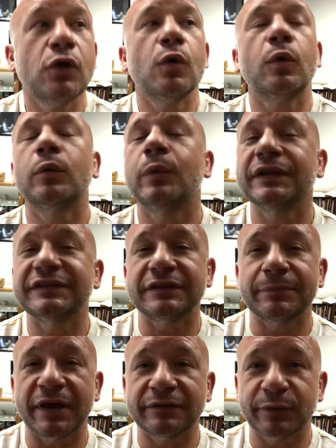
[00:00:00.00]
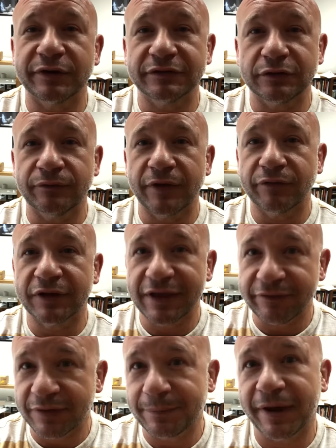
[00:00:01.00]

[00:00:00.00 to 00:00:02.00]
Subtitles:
or what's the best present you've ever given?